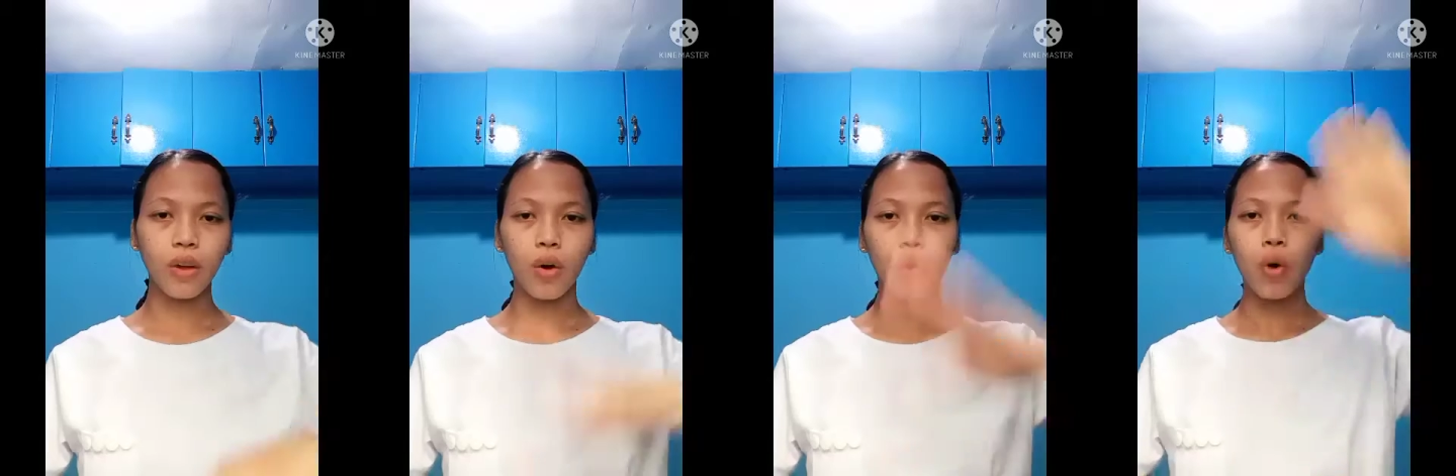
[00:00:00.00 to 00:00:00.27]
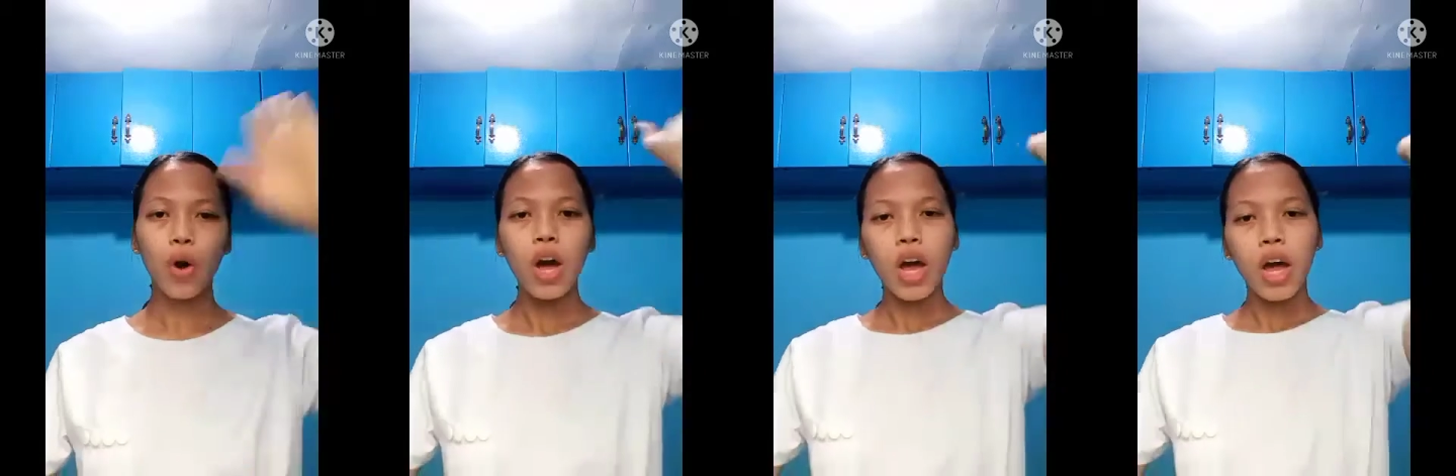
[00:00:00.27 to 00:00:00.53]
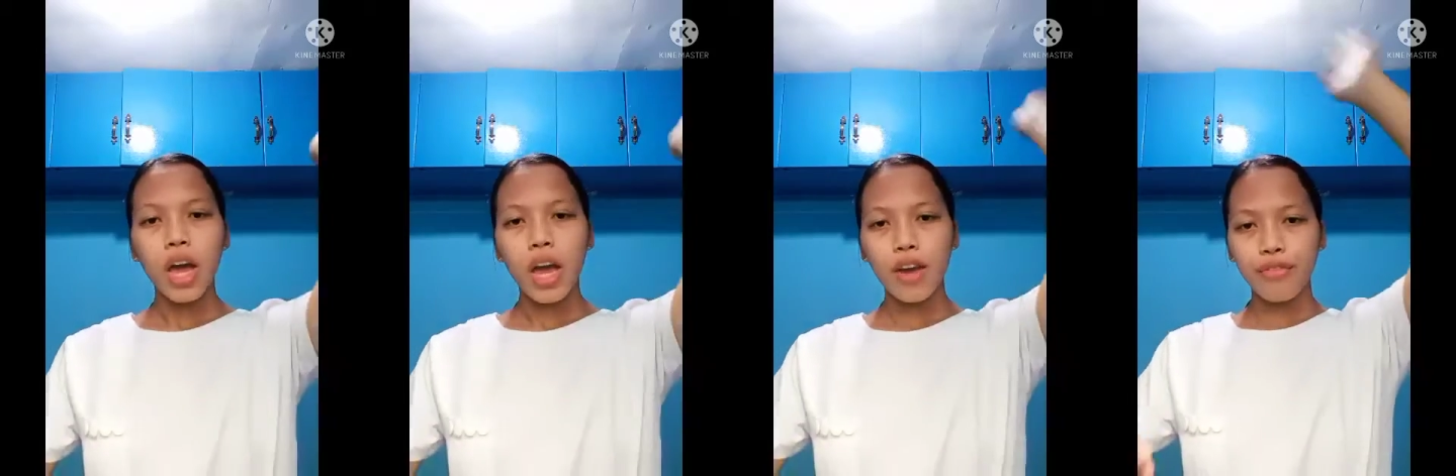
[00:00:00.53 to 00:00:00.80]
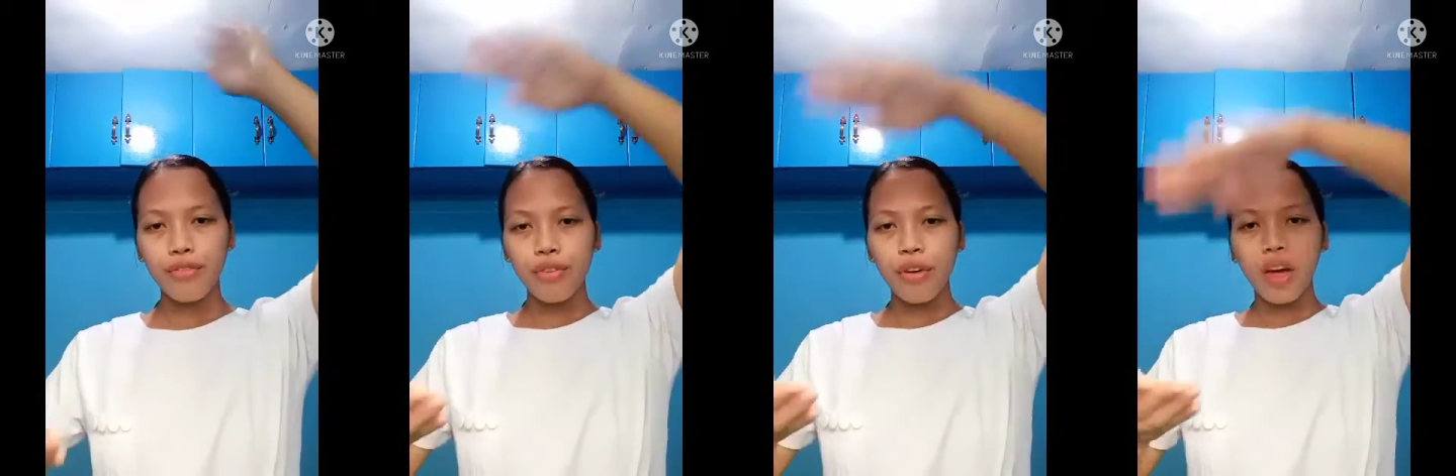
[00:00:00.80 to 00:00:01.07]
So
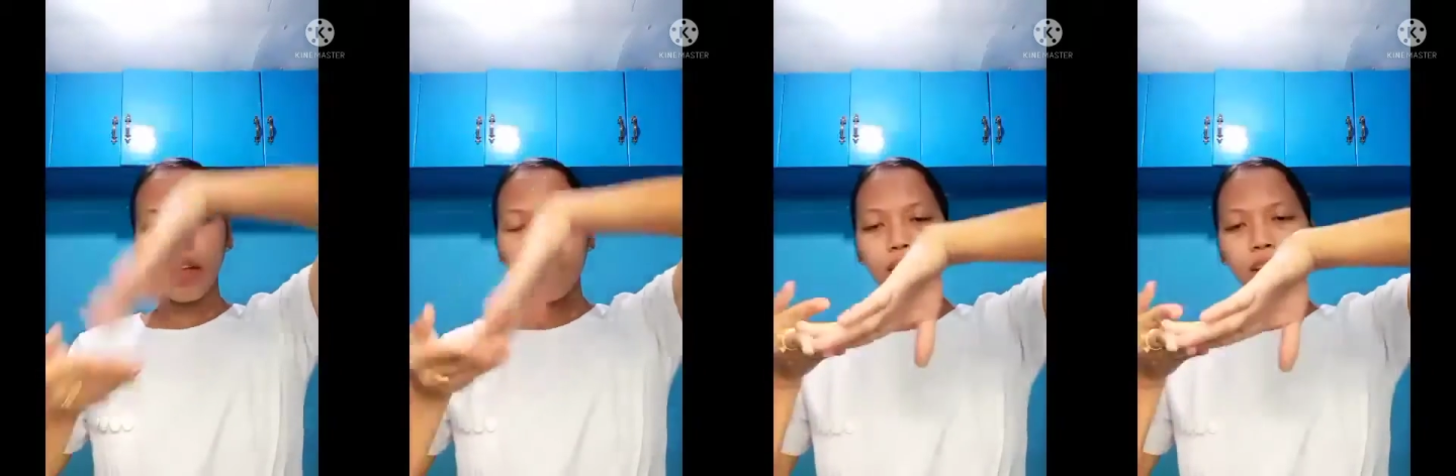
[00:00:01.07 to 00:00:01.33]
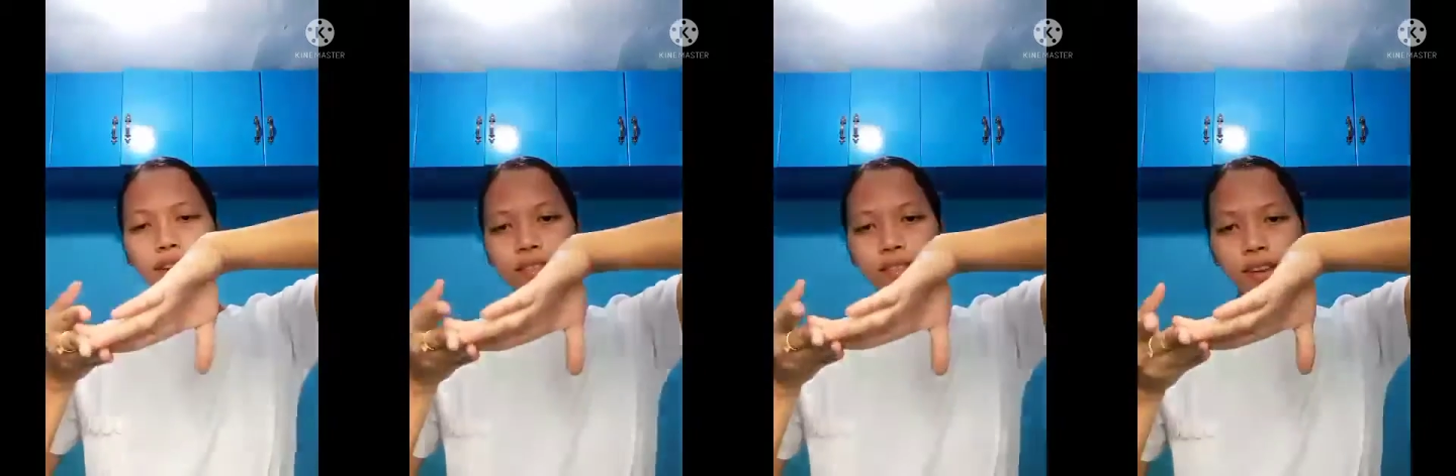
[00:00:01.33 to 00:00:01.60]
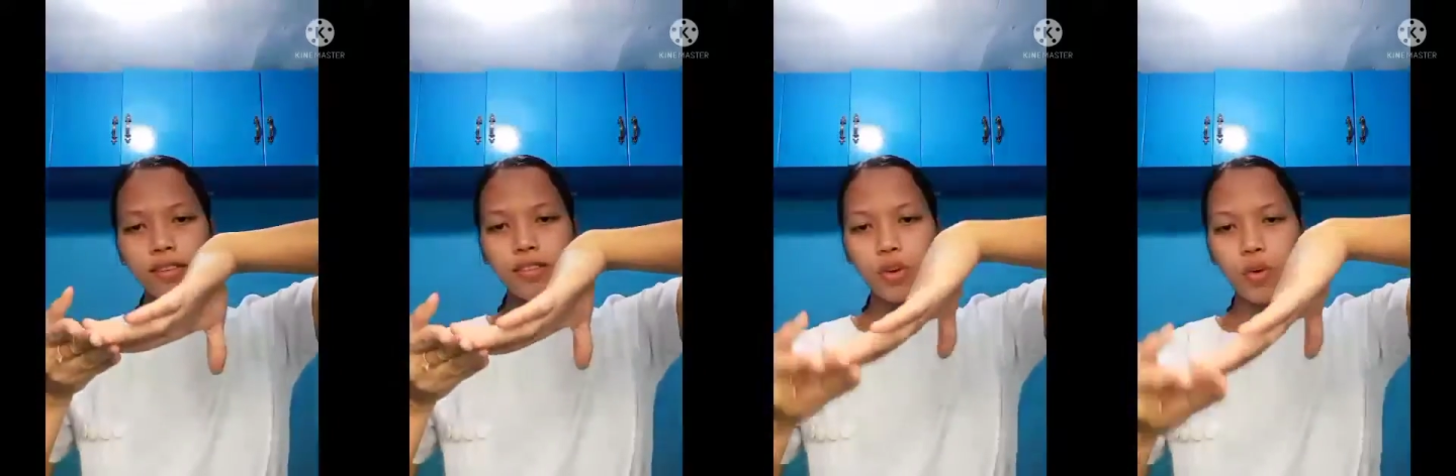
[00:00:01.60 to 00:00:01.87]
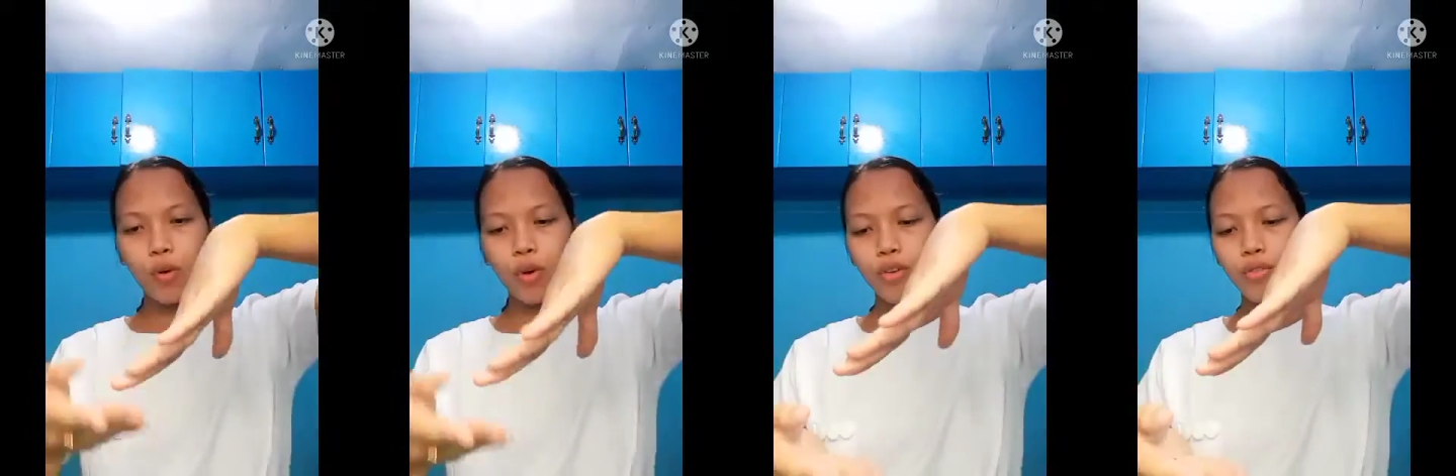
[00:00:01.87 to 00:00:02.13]
if this is
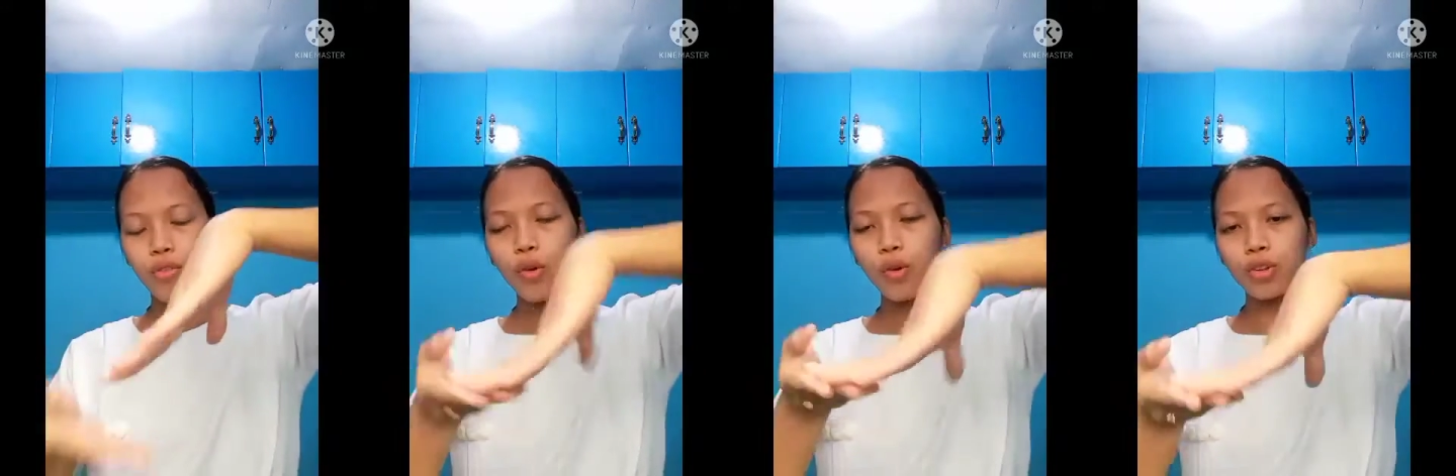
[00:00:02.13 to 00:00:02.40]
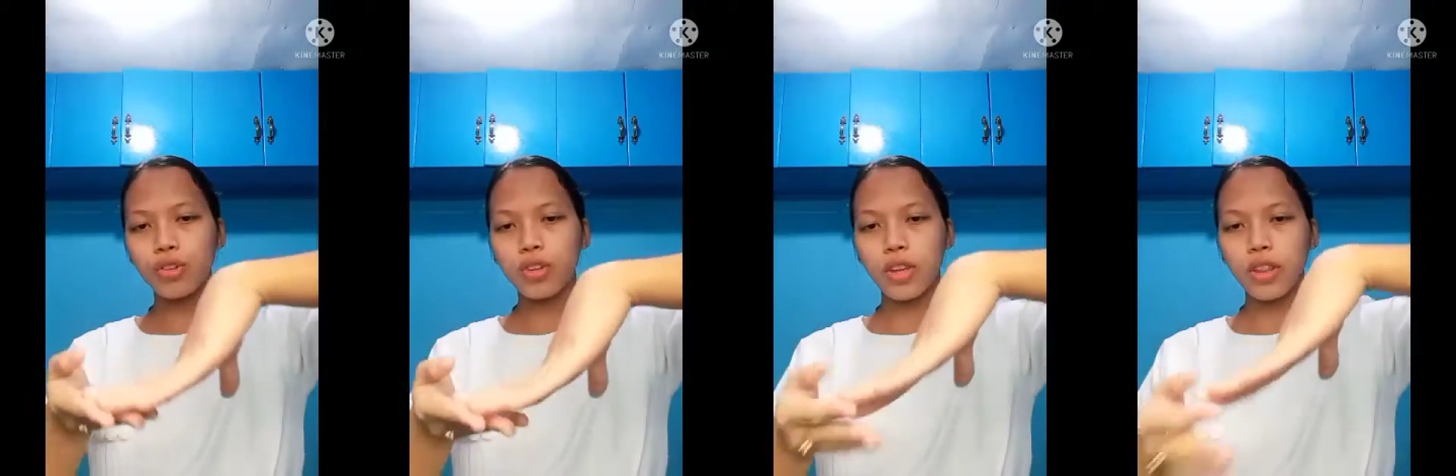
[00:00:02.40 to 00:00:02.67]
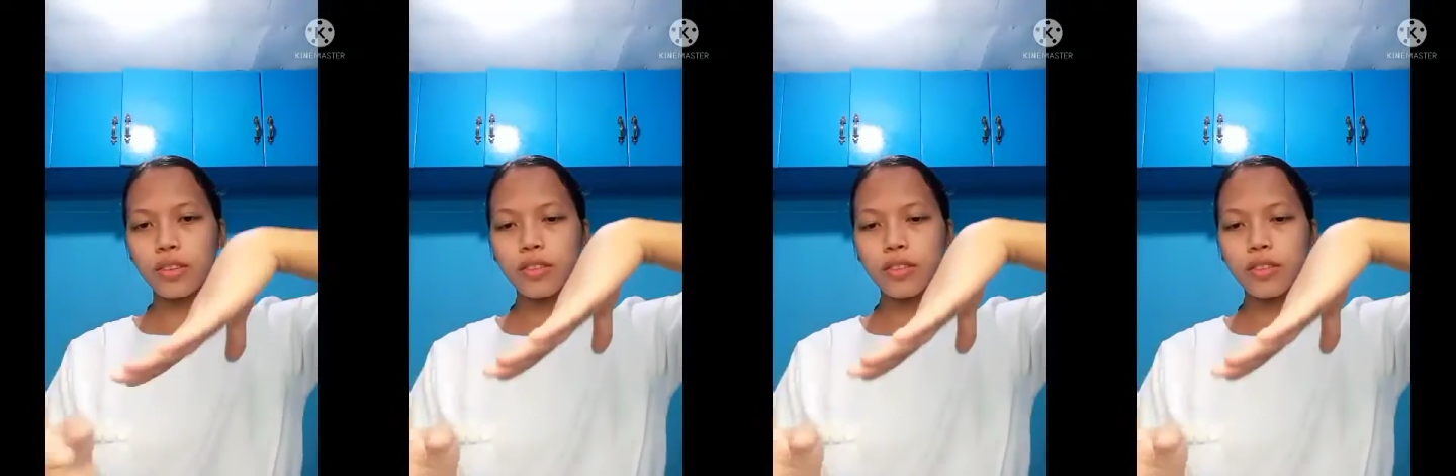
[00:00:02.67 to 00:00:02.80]
your foot,